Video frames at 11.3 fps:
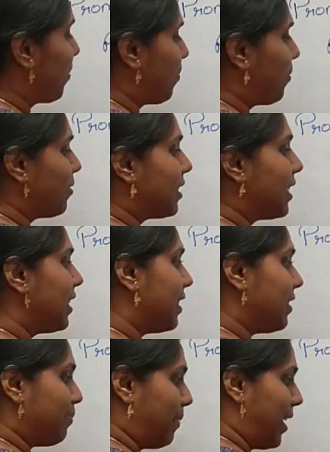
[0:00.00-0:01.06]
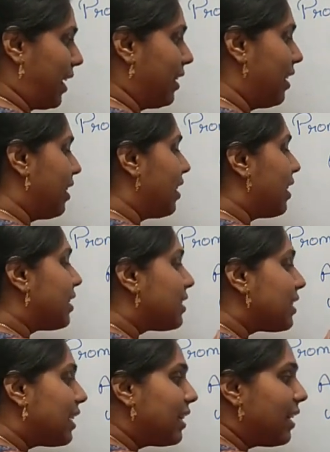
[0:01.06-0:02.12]
the proposal is made
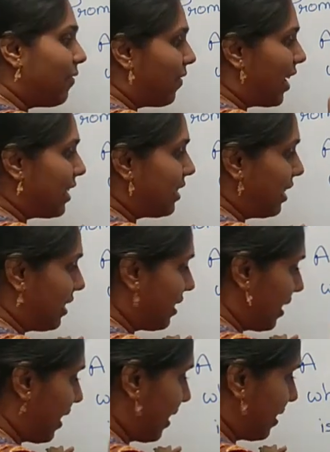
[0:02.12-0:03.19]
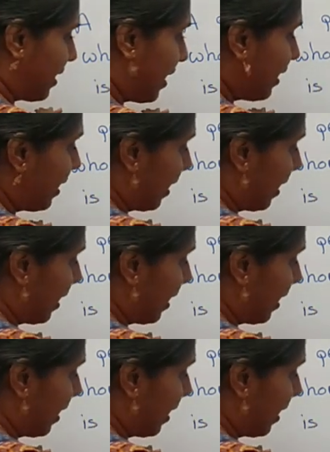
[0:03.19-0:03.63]
signifies his assent